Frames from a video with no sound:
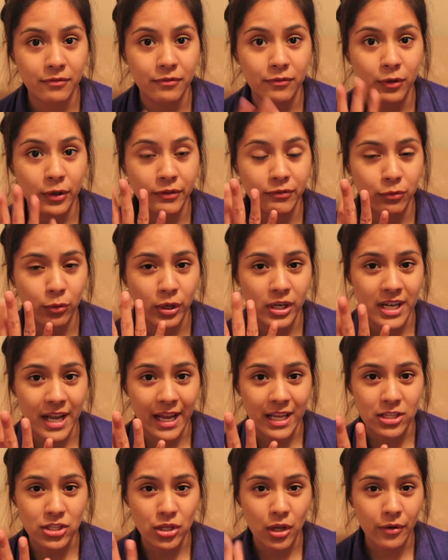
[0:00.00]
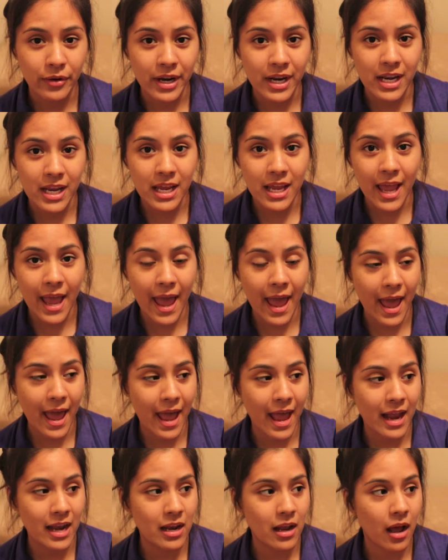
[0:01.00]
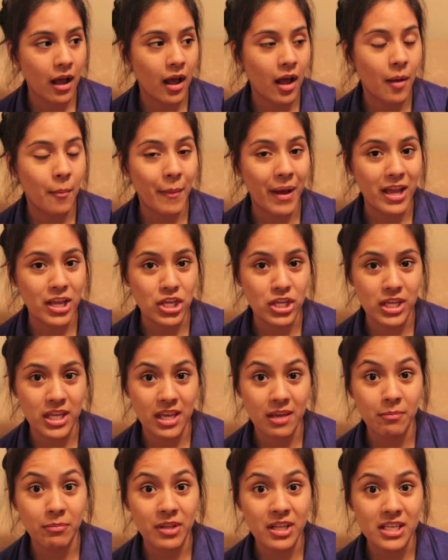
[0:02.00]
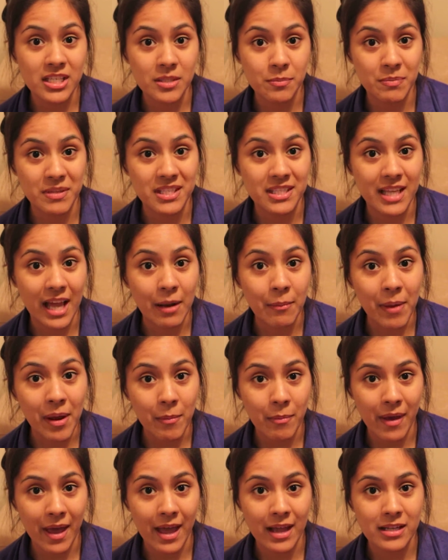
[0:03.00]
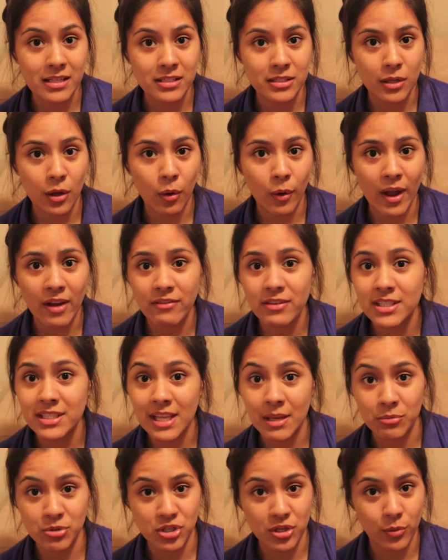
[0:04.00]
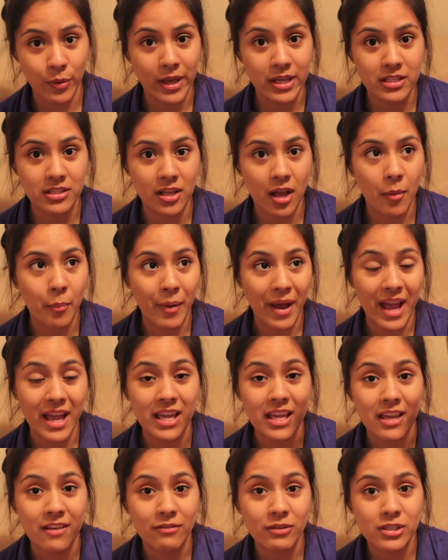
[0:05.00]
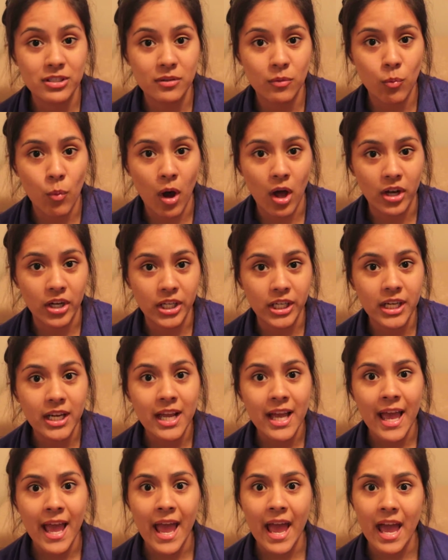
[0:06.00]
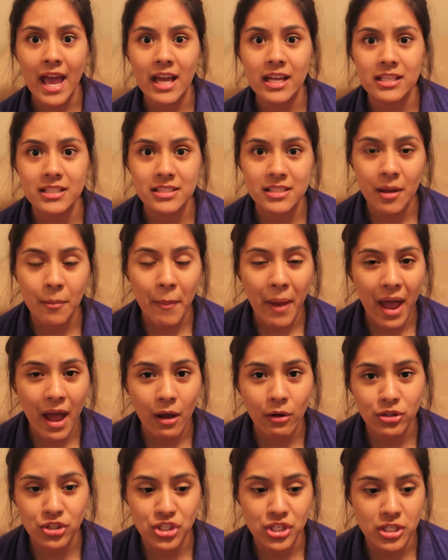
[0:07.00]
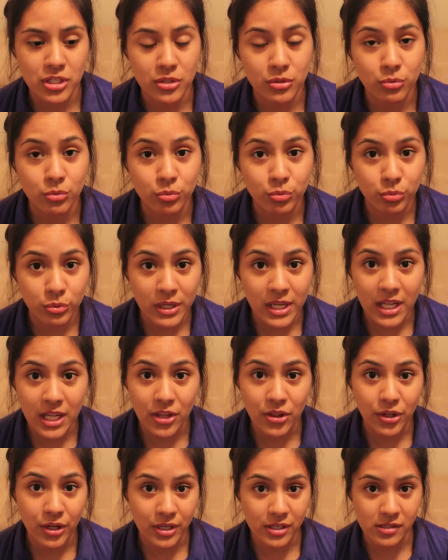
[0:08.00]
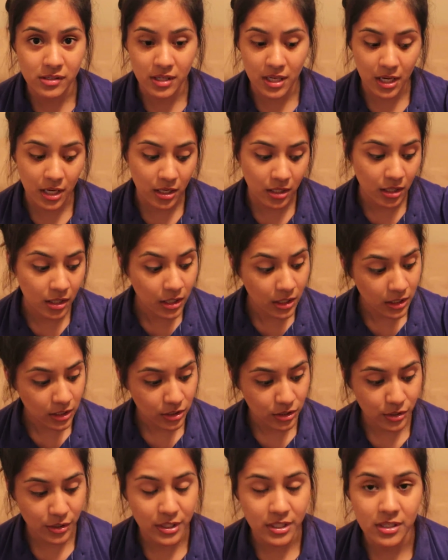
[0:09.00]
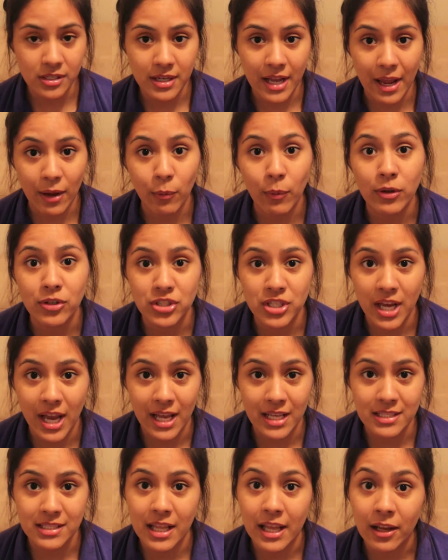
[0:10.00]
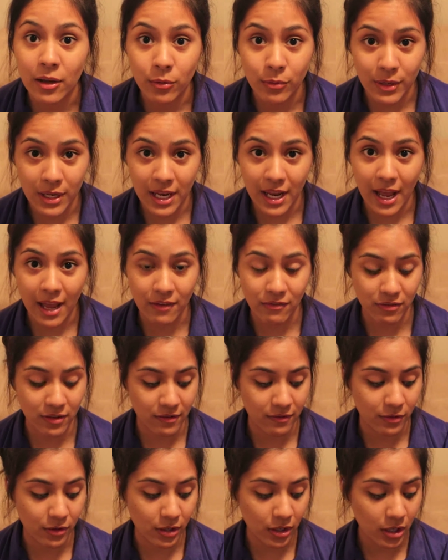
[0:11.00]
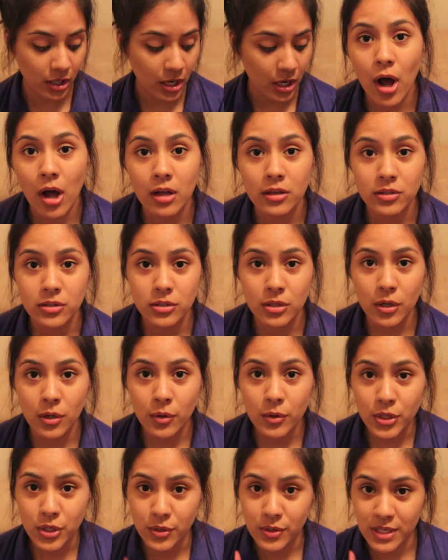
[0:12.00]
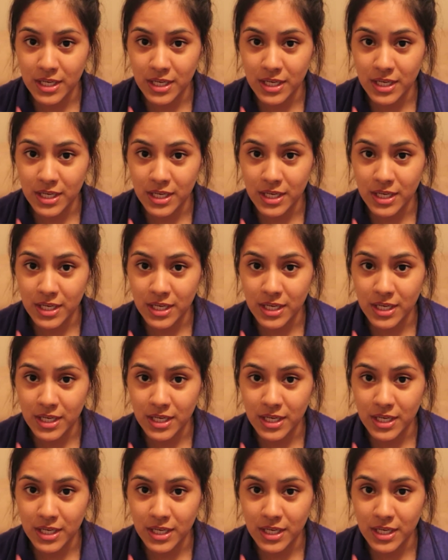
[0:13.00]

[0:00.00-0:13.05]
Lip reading: for 4 nights already, and I keep this beside my bed, so every time she wakes up I give her some water. And somehow she's really thirsty during the night while she has like a really high fever. Also, you